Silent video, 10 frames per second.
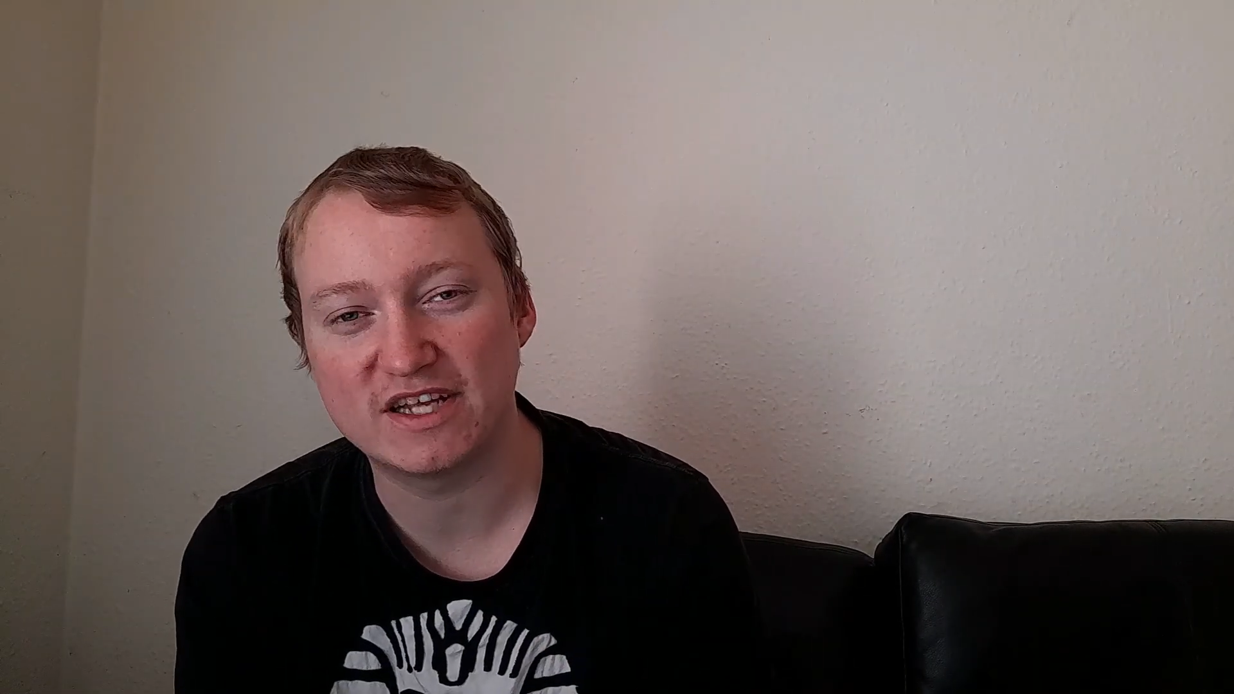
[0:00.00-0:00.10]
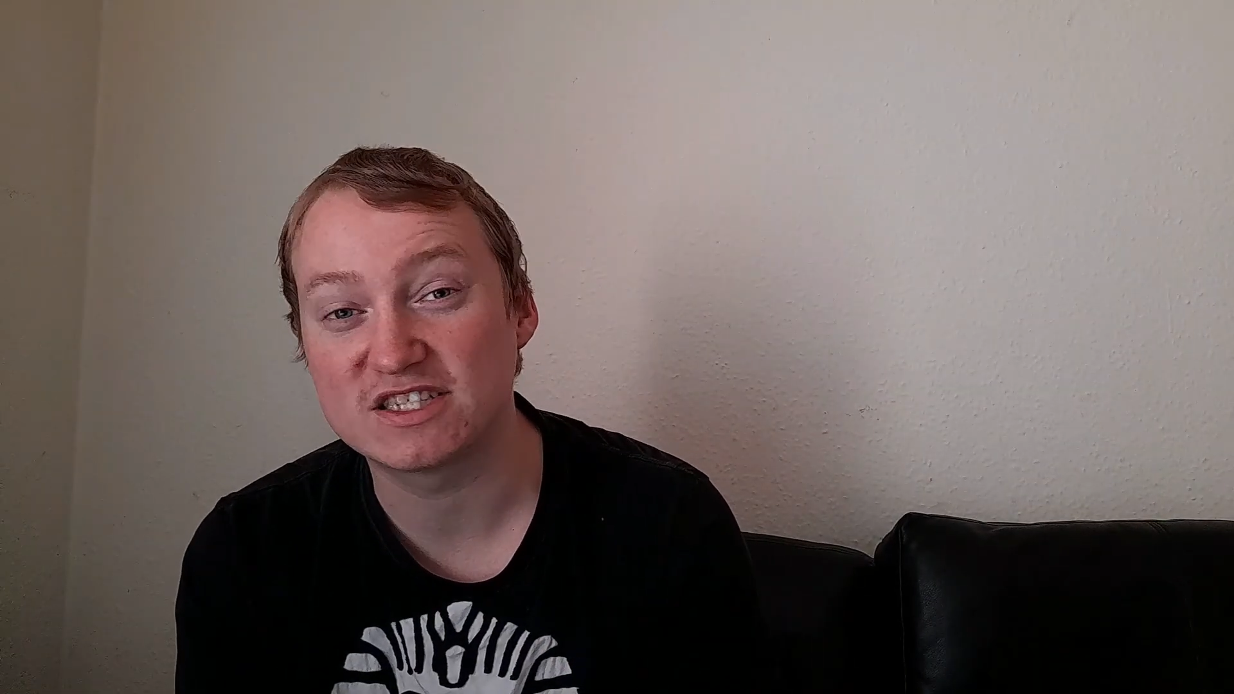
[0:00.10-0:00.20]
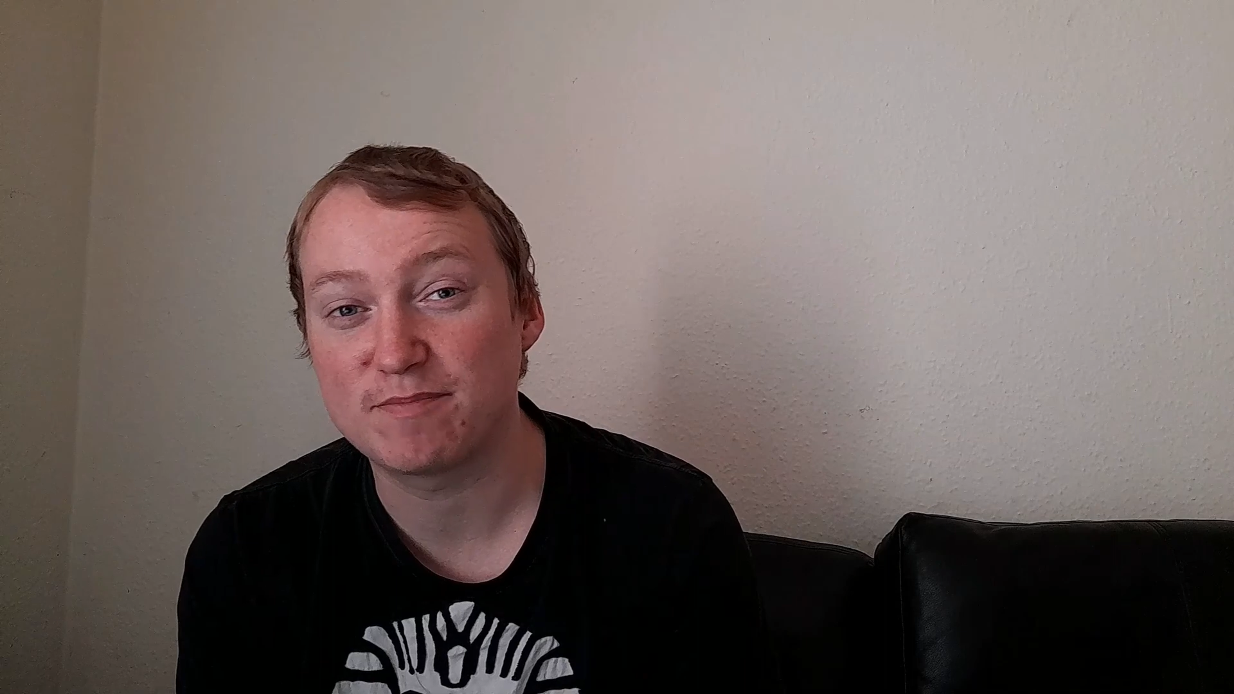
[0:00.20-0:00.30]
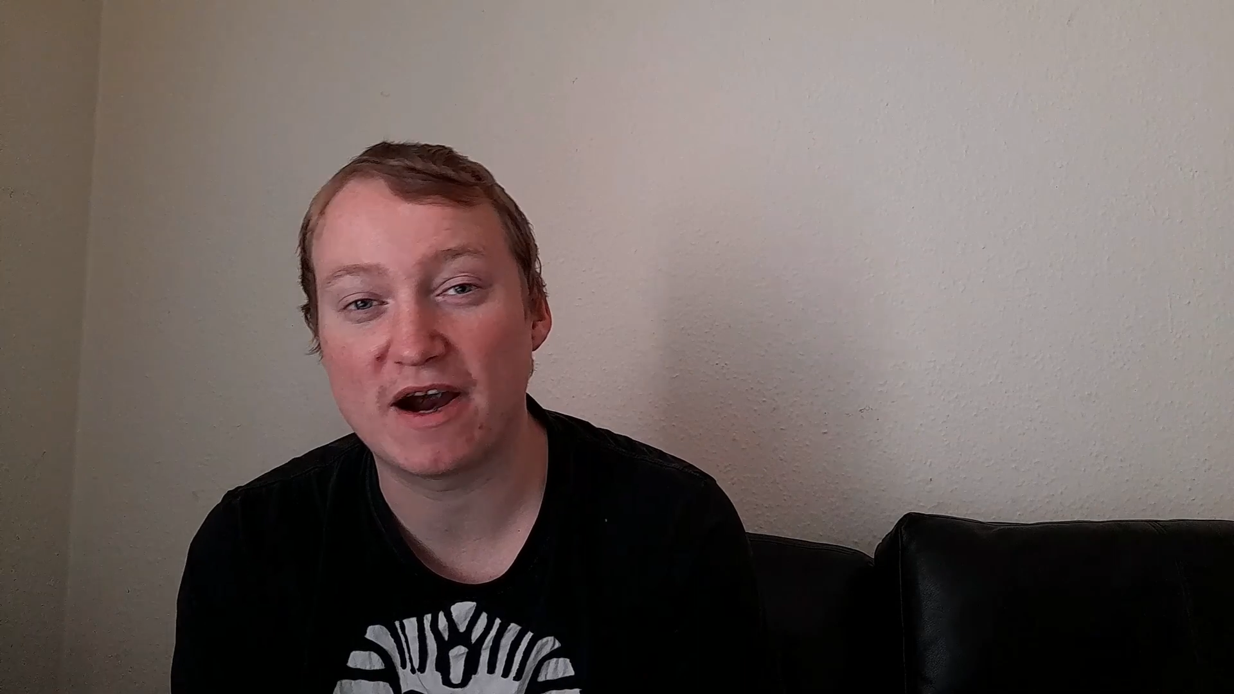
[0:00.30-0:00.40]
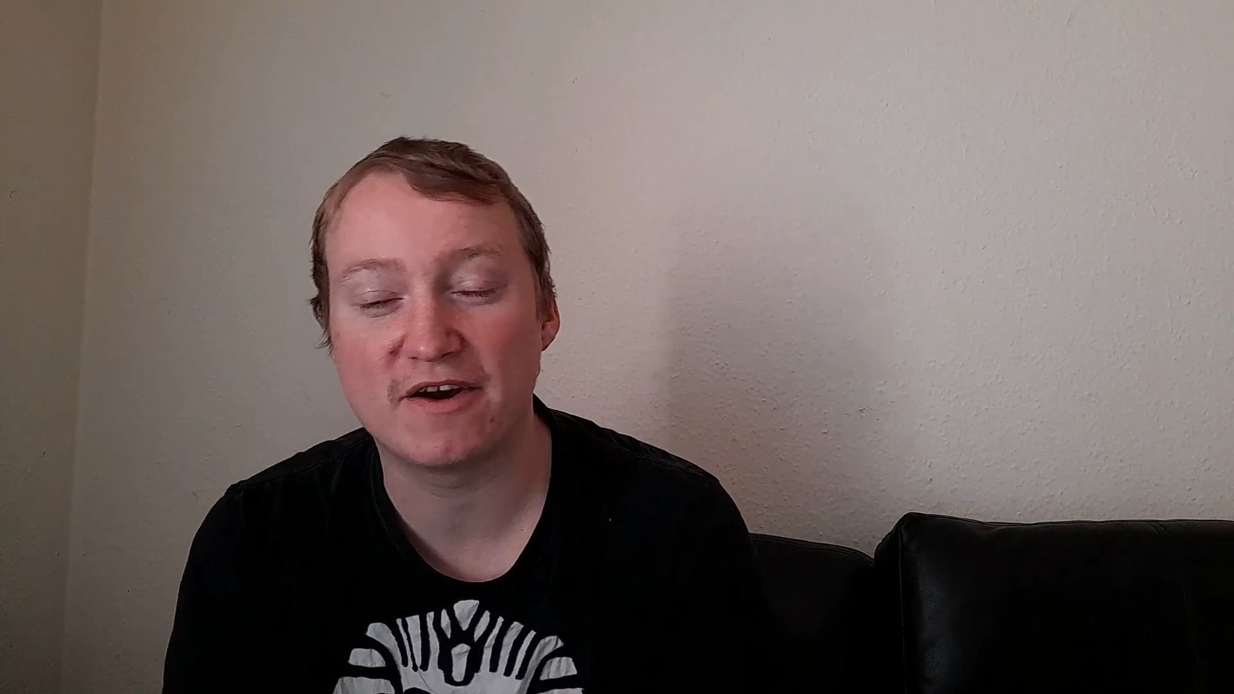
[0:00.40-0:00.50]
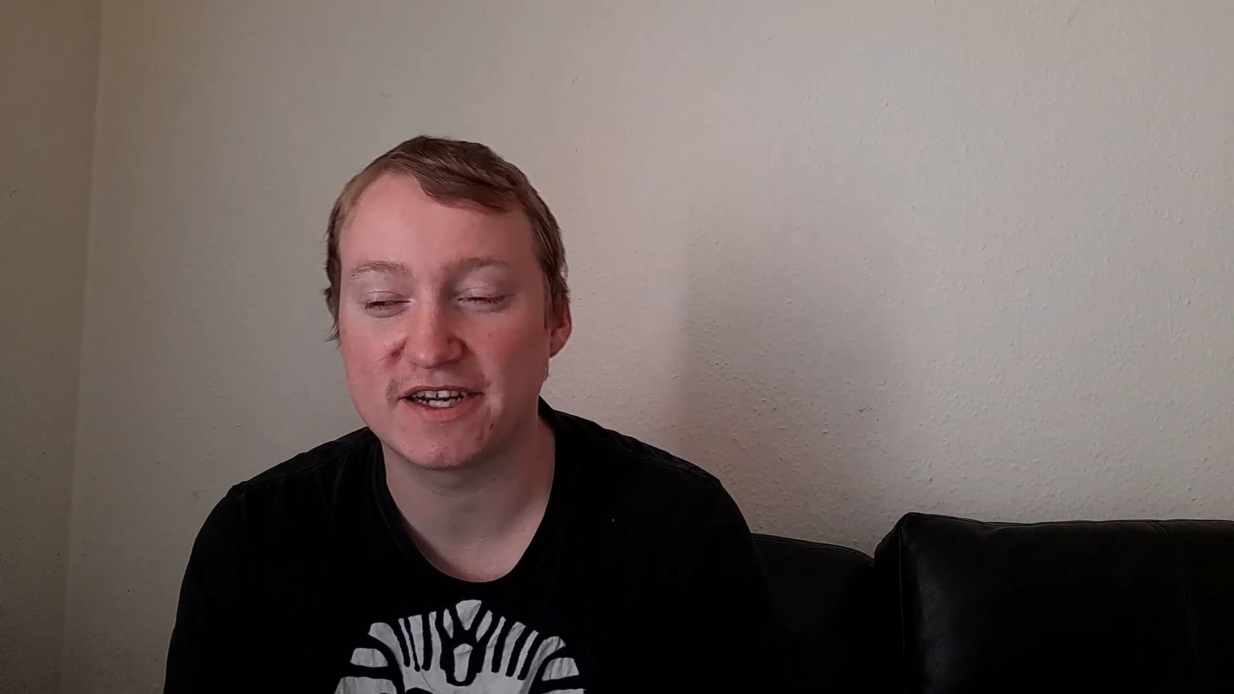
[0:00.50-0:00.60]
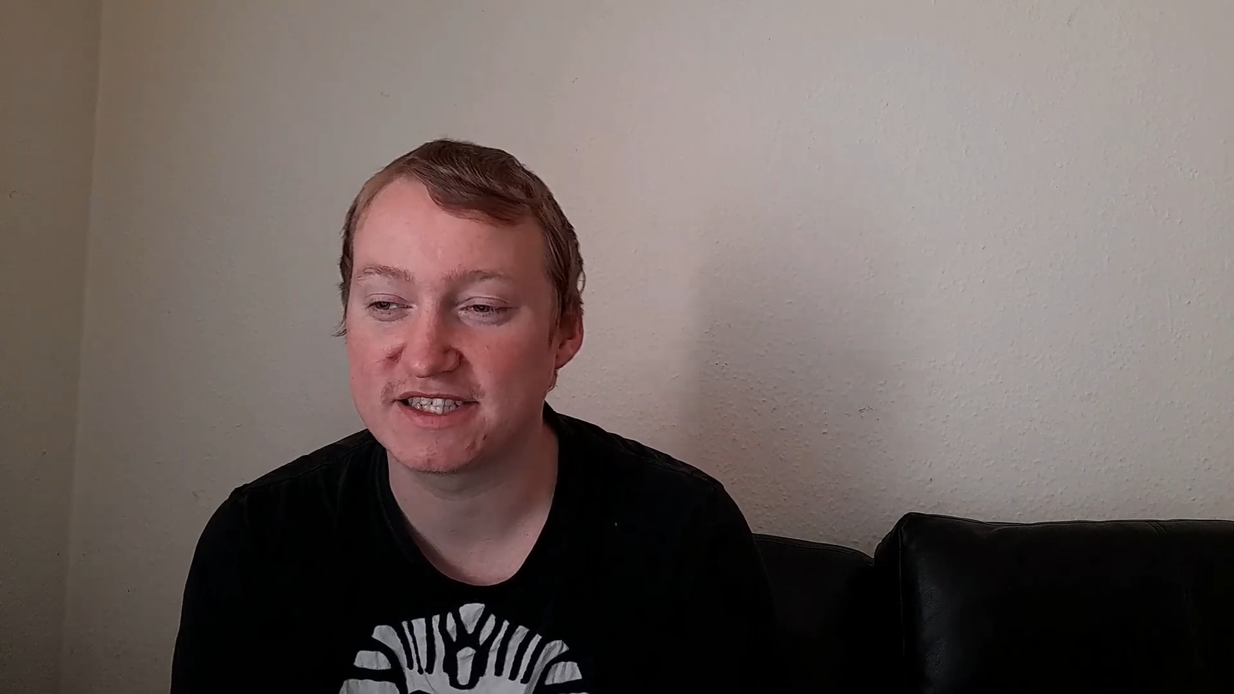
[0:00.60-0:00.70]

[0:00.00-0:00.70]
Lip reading: inspiring